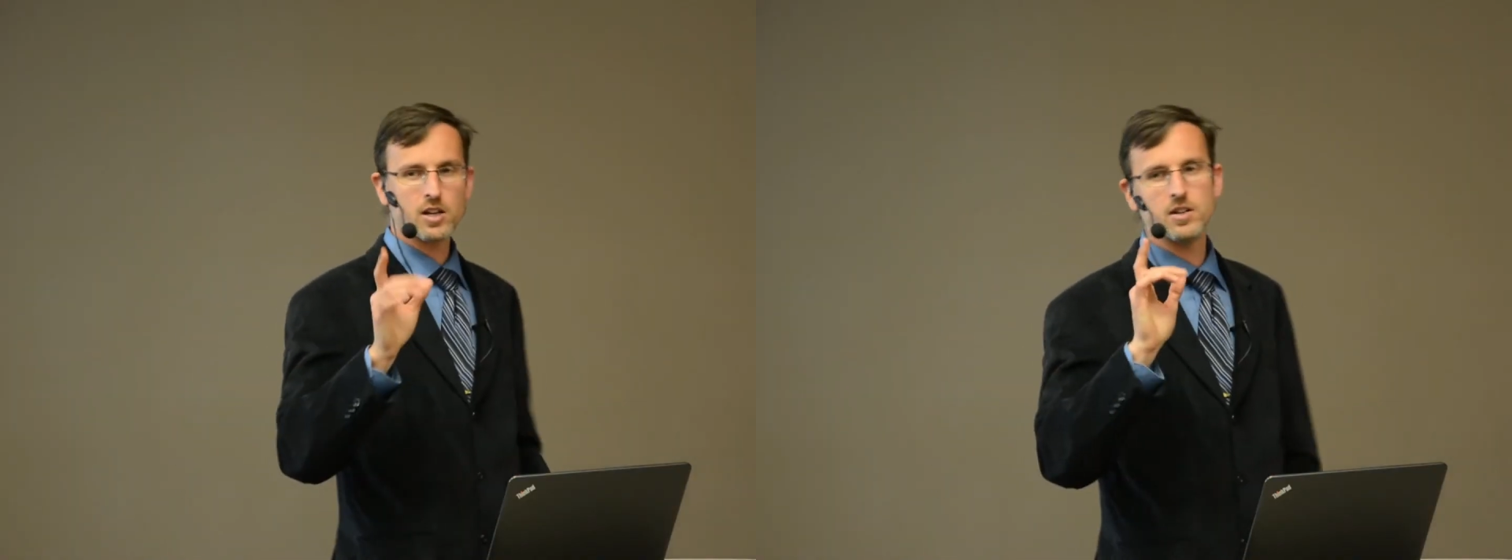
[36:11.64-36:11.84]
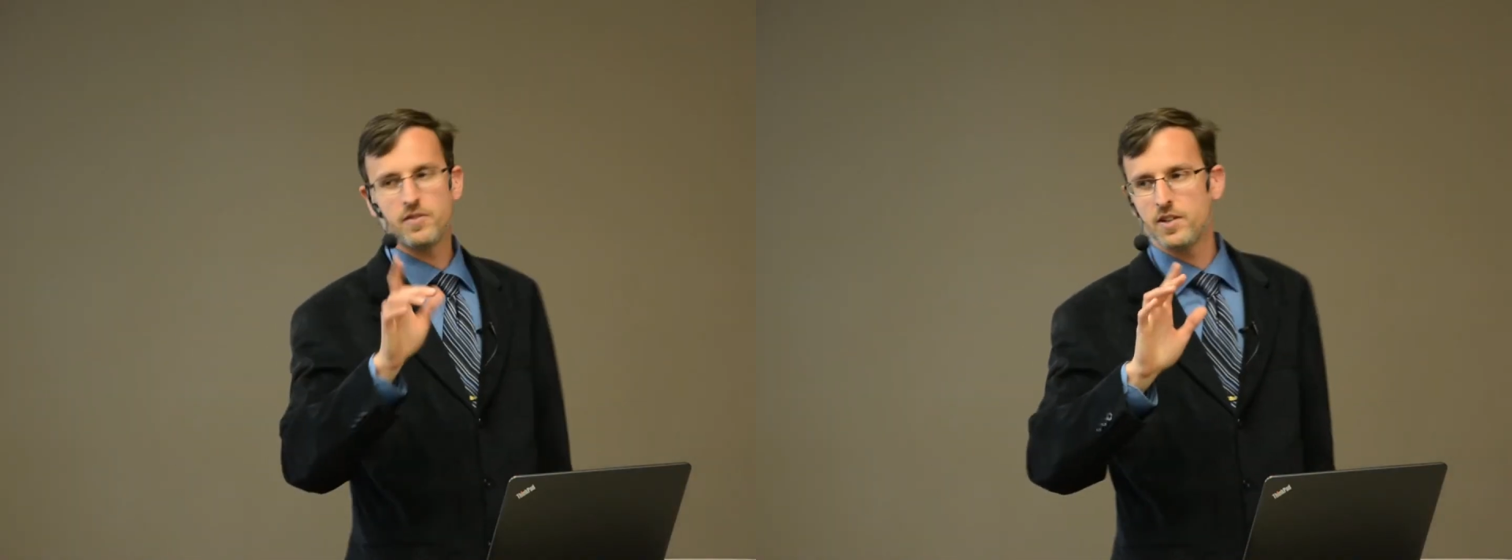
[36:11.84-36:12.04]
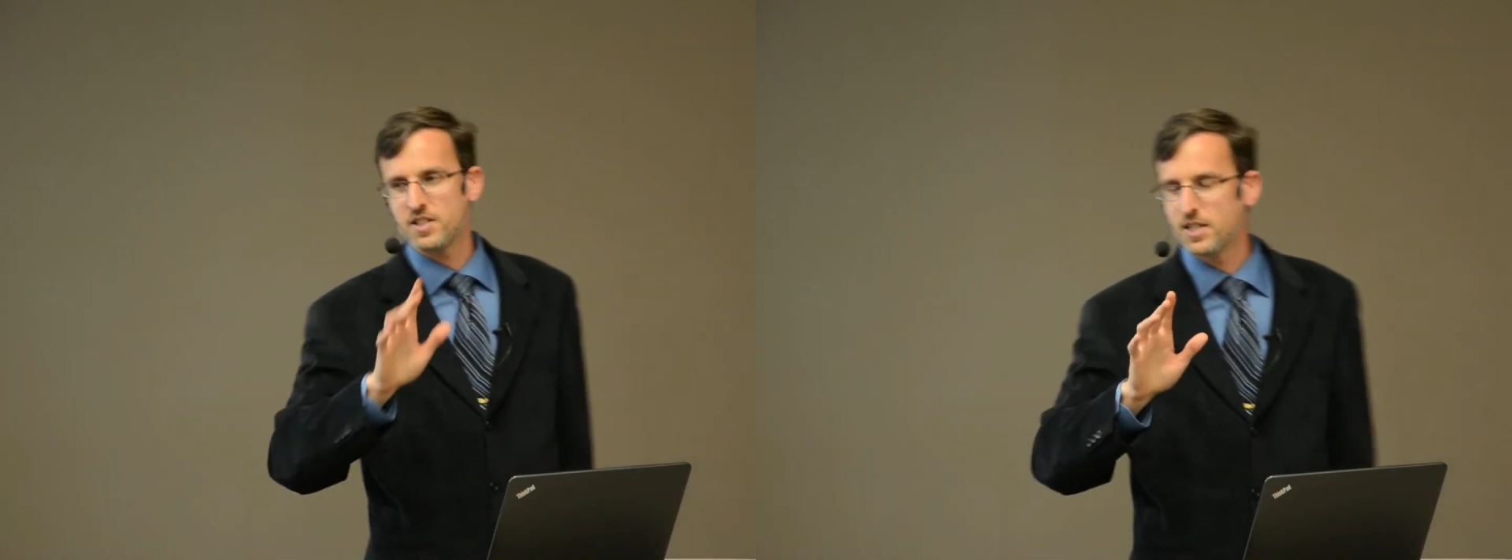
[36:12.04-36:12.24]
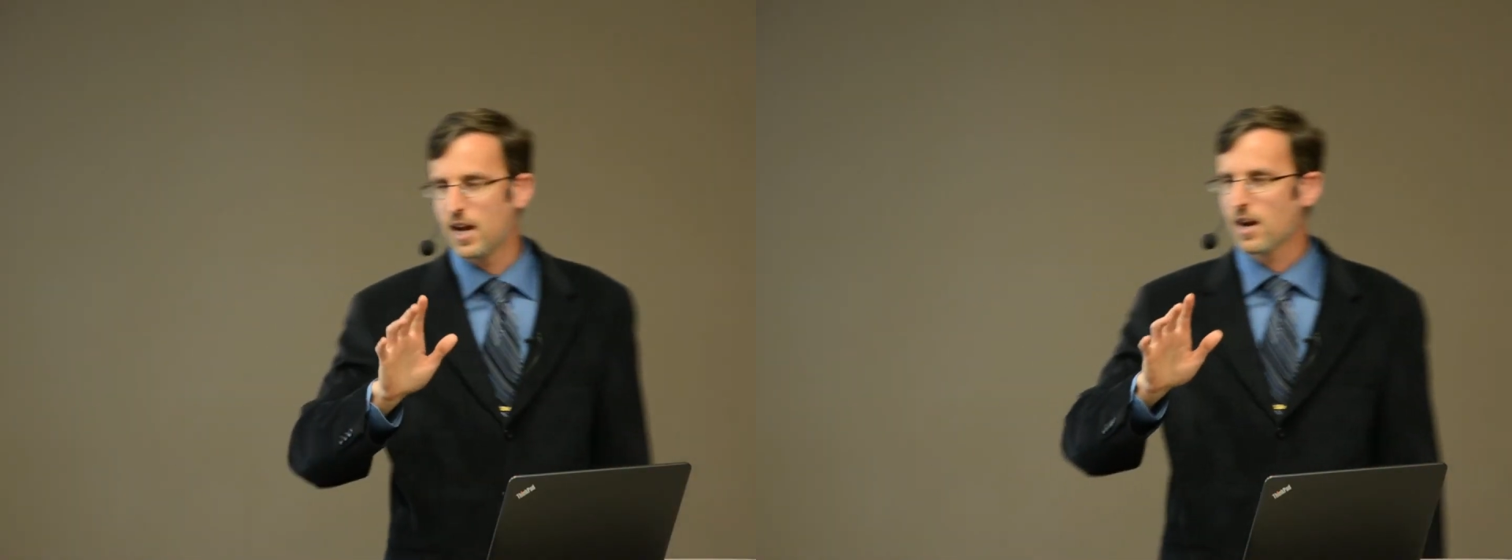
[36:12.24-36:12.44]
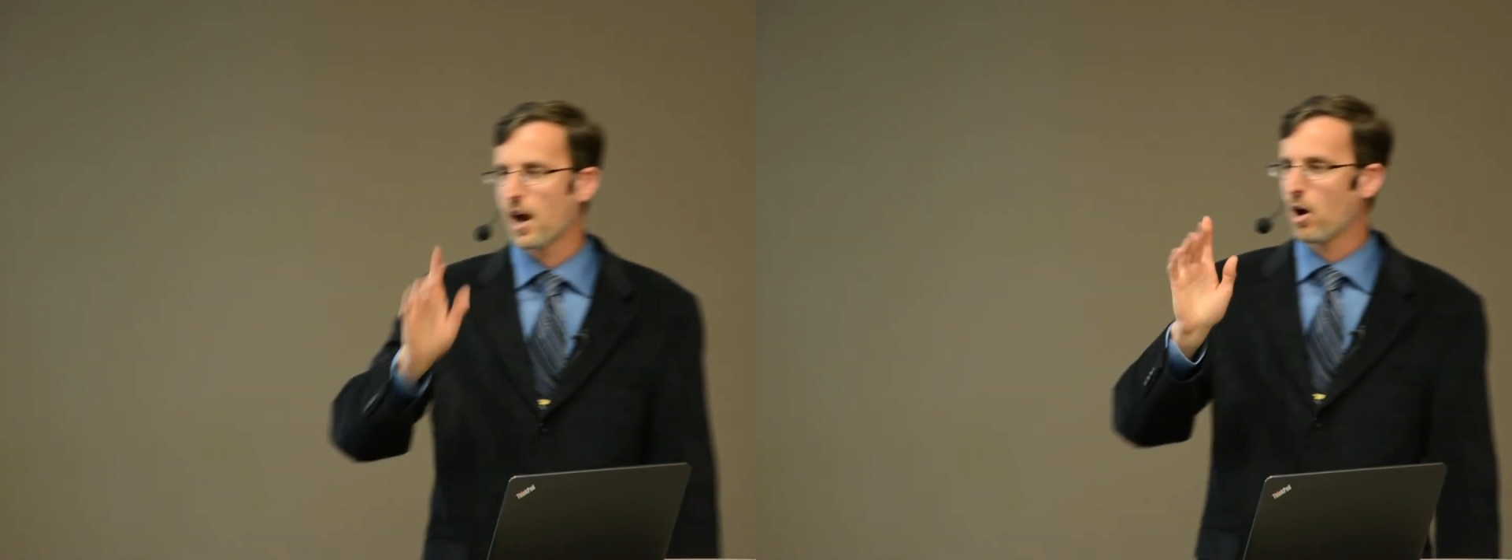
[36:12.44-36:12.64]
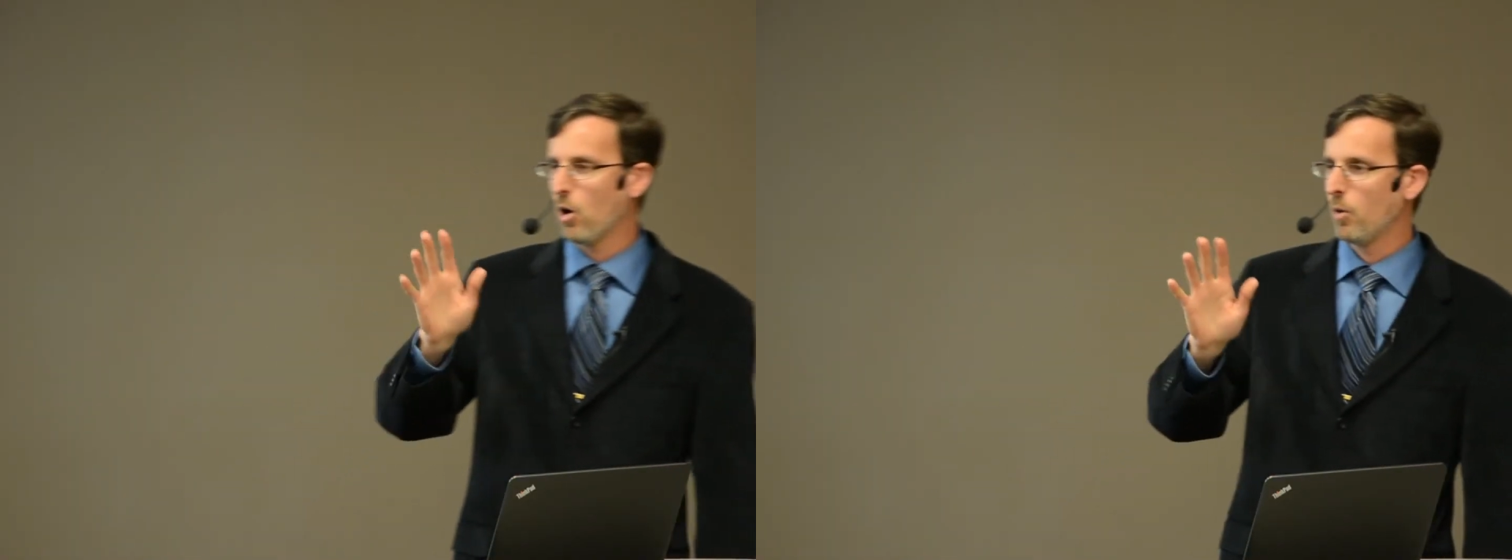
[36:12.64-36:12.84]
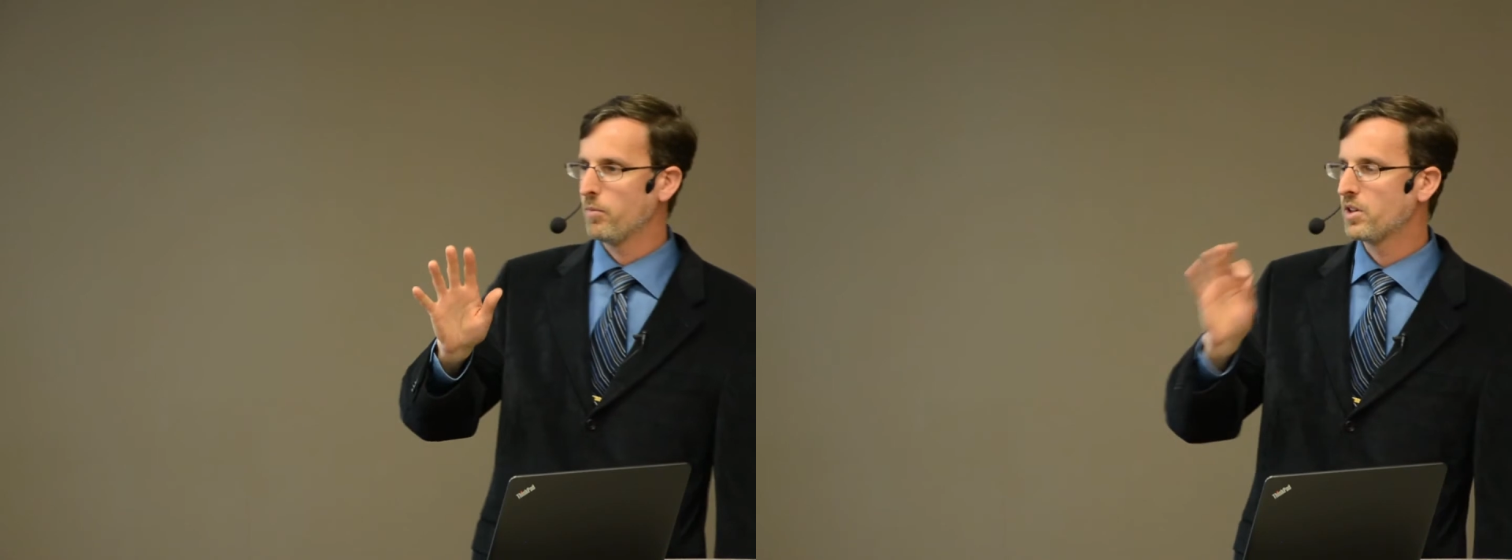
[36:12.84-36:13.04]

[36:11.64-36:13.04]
convinced yet, I hope